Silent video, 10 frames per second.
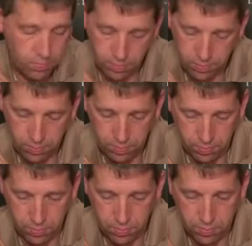
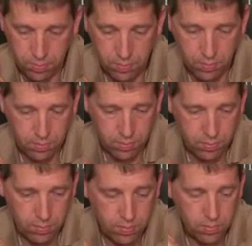
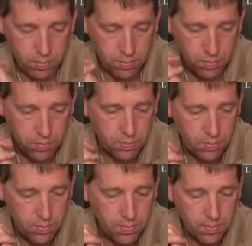
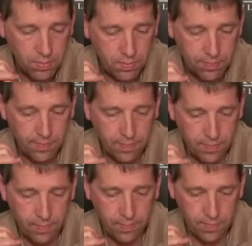
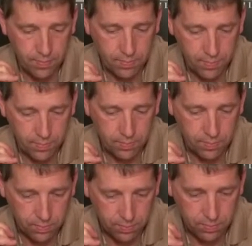
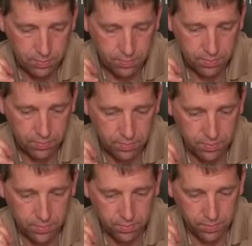The person shown says nothing.